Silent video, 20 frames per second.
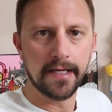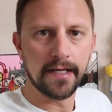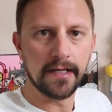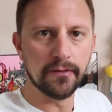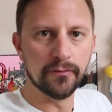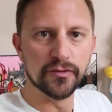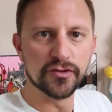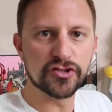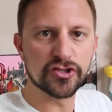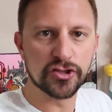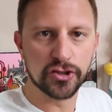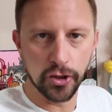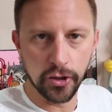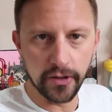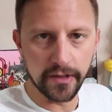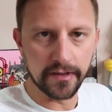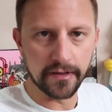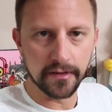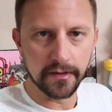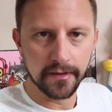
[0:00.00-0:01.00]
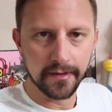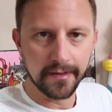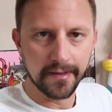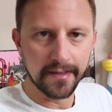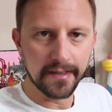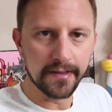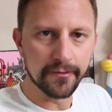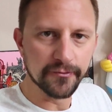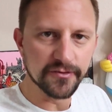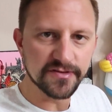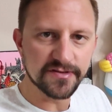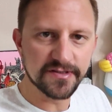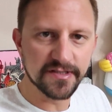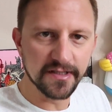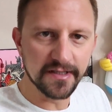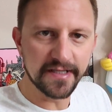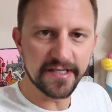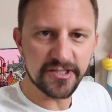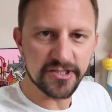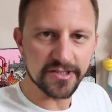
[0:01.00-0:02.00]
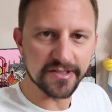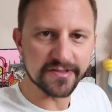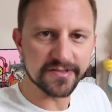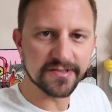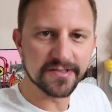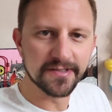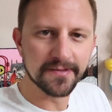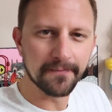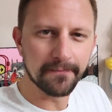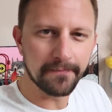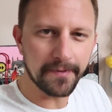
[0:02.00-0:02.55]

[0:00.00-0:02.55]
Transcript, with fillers: It was good. It was delicious.